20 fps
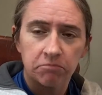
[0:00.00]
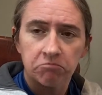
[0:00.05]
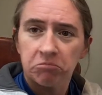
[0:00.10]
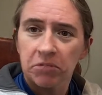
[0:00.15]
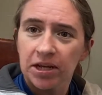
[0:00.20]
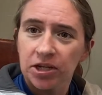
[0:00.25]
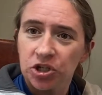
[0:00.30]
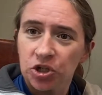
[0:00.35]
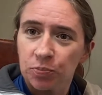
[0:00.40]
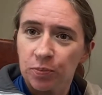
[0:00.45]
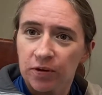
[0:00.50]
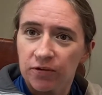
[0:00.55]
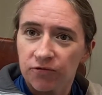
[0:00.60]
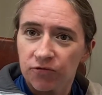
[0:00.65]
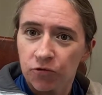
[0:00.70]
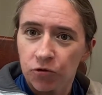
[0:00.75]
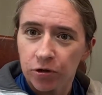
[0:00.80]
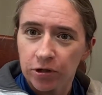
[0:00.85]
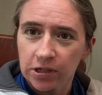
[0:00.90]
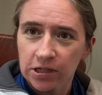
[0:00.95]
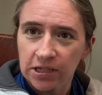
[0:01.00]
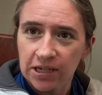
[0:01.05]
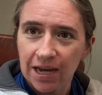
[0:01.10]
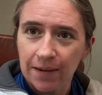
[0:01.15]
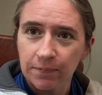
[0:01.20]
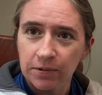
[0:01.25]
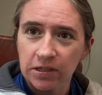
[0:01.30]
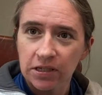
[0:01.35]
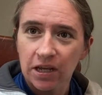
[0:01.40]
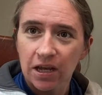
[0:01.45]
It took me 4
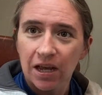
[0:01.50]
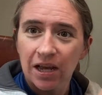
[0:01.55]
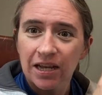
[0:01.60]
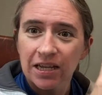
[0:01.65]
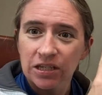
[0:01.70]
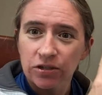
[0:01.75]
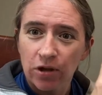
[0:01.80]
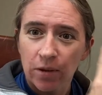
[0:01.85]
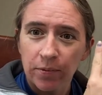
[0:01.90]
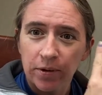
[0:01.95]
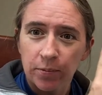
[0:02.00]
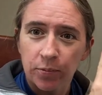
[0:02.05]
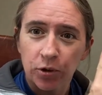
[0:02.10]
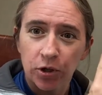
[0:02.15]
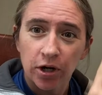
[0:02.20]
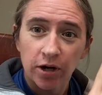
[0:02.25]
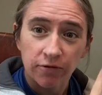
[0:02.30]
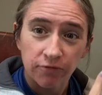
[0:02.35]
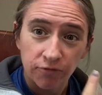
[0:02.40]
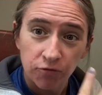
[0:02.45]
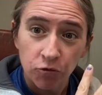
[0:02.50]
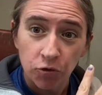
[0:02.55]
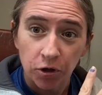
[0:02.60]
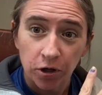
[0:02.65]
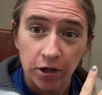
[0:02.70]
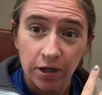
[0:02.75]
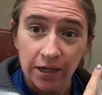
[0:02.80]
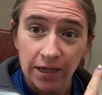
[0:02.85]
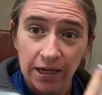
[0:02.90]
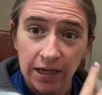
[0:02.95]
steps, so I'm going to put a
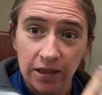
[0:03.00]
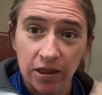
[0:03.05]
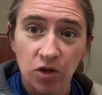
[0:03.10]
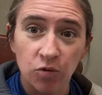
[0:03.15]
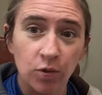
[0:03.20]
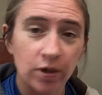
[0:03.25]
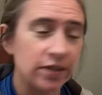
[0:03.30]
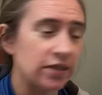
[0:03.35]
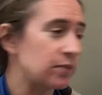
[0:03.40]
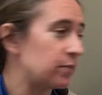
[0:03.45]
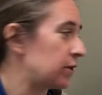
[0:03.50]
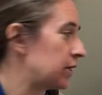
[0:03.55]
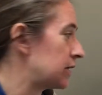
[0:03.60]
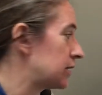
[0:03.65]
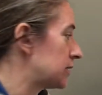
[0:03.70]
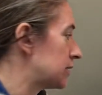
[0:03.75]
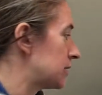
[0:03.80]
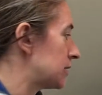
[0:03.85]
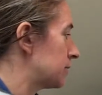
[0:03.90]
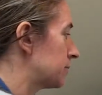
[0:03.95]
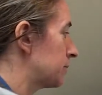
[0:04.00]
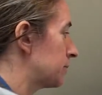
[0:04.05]
4 in the ones place.